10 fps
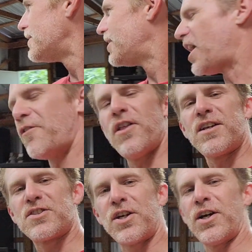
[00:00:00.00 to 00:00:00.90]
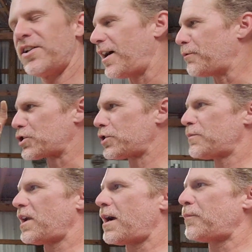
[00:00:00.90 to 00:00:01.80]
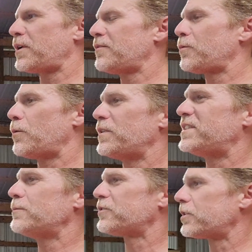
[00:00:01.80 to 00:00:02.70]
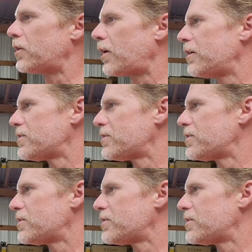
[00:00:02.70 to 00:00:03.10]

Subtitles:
Everything's good. I'm extremely happy with what we did with the car.